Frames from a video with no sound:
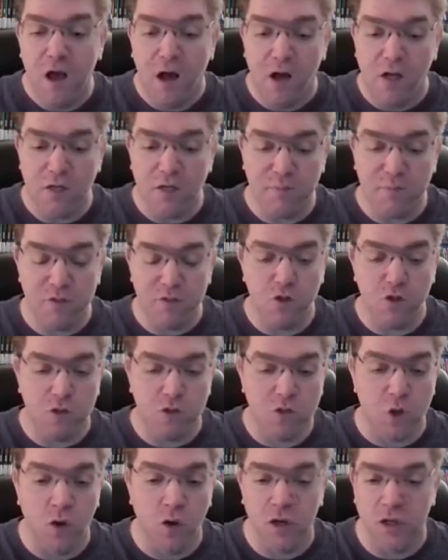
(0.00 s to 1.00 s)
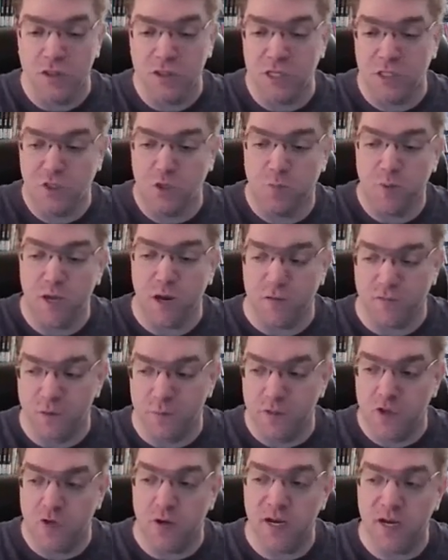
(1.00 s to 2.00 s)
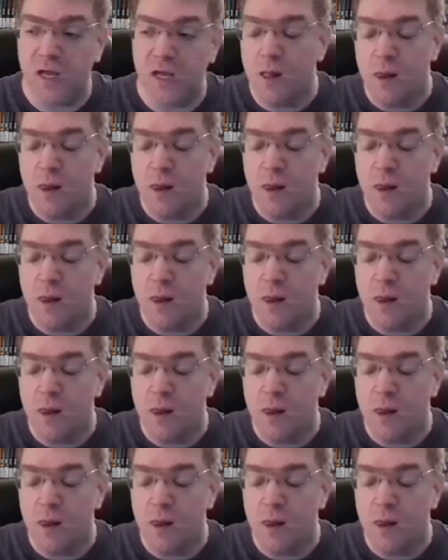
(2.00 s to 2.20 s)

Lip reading: Ahsoka says to Sabine, have you been training?